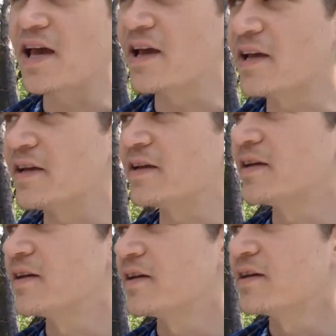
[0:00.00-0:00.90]
a
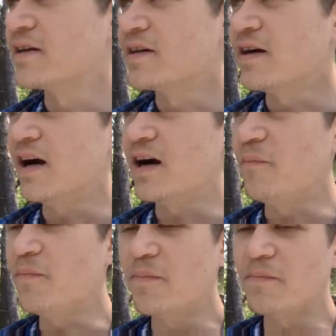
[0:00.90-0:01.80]

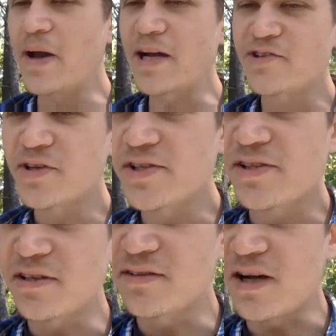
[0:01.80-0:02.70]

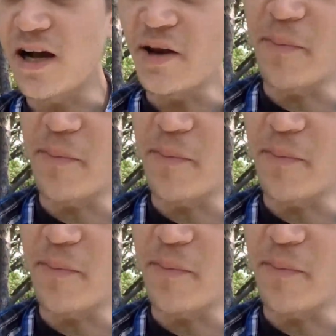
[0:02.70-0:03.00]
mattress on a